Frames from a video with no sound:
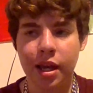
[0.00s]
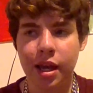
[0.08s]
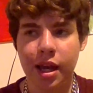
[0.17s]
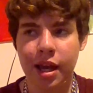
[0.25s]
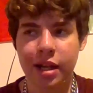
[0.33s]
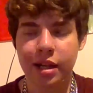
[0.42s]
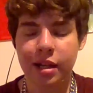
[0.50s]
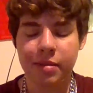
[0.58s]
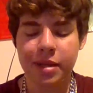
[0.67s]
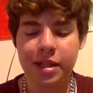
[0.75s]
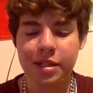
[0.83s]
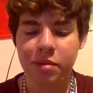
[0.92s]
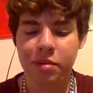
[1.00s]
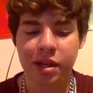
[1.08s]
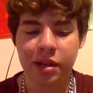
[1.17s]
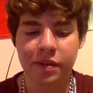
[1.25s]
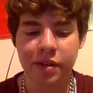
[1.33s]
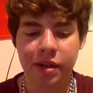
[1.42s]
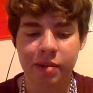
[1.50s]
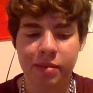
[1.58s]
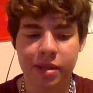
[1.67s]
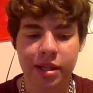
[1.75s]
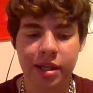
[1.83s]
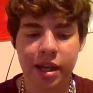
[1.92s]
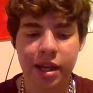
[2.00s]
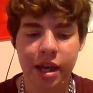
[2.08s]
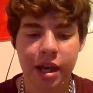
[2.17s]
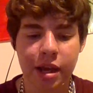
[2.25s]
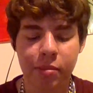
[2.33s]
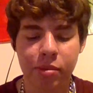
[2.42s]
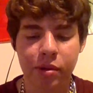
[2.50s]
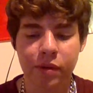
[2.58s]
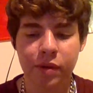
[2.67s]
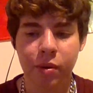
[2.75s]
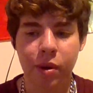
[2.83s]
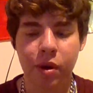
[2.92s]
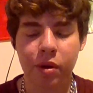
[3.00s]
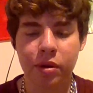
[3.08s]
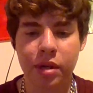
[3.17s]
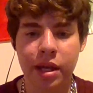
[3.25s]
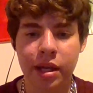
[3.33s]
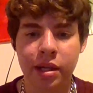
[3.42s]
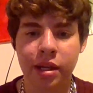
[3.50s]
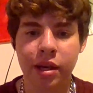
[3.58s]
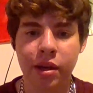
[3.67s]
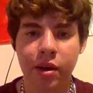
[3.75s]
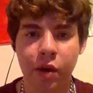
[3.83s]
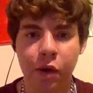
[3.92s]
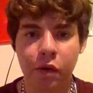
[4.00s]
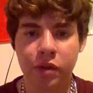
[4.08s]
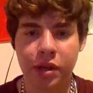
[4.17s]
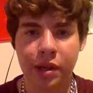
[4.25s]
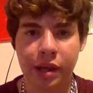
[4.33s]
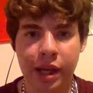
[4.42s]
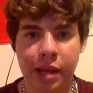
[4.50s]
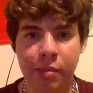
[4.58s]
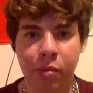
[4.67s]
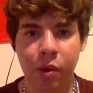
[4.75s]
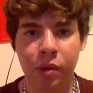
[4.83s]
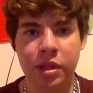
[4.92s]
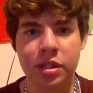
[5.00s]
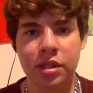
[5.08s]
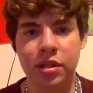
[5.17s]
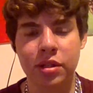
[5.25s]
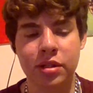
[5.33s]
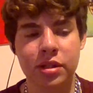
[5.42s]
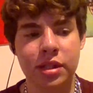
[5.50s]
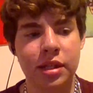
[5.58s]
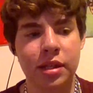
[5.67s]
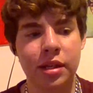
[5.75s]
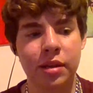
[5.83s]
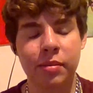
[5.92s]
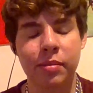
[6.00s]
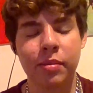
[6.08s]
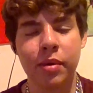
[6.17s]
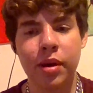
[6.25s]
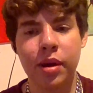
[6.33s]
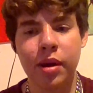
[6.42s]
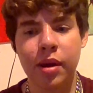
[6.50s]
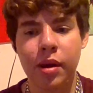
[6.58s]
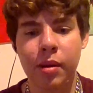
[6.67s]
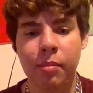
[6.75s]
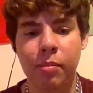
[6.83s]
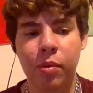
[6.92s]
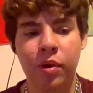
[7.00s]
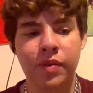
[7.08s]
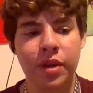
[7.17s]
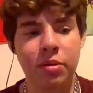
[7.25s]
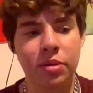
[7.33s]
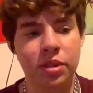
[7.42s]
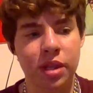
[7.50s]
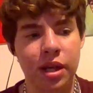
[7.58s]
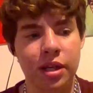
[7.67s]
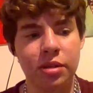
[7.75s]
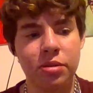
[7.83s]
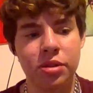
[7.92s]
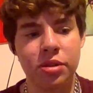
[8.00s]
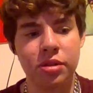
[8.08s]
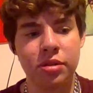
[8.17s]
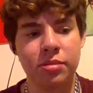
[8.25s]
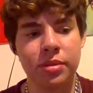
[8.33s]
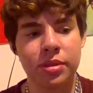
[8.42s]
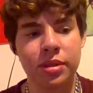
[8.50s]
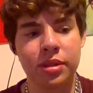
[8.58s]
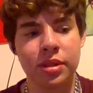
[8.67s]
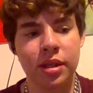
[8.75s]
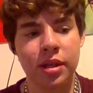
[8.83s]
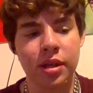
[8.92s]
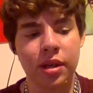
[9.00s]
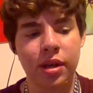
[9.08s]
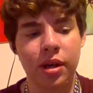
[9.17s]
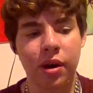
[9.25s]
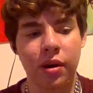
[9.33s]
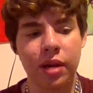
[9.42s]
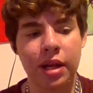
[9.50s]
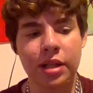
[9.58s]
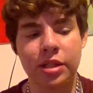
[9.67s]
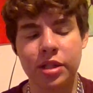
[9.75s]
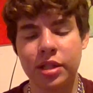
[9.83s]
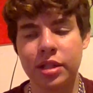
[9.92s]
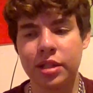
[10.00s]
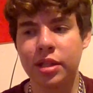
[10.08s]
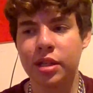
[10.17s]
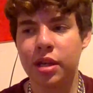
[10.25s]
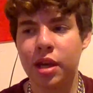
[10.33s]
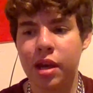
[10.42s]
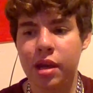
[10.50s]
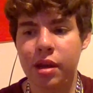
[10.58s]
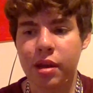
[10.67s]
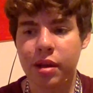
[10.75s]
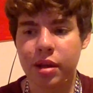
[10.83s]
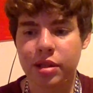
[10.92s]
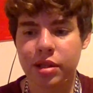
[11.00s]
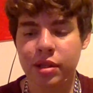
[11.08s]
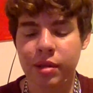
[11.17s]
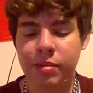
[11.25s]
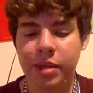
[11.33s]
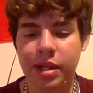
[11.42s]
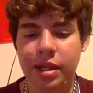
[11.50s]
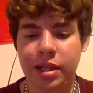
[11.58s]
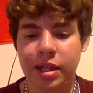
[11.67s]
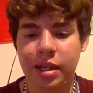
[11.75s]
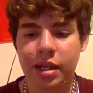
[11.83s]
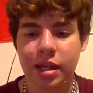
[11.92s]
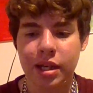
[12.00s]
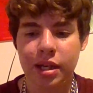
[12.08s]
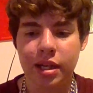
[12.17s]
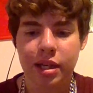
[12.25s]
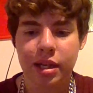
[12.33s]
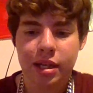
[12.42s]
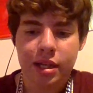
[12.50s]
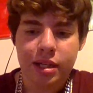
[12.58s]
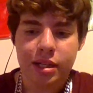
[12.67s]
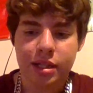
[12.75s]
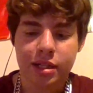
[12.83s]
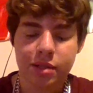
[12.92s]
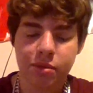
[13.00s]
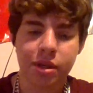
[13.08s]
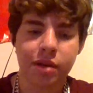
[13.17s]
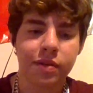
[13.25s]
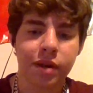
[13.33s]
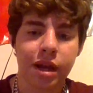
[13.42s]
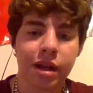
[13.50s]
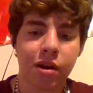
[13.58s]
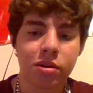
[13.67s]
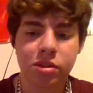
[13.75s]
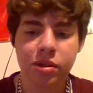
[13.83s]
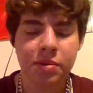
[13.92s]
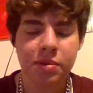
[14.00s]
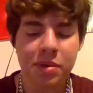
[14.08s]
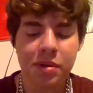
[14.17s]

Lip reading: And I mean, it's whatever. I mean, improve the quality and hopefully you can get more listeners in and more viewers on YouTube and all that shit. So, I mean, whatever. And also, it'd be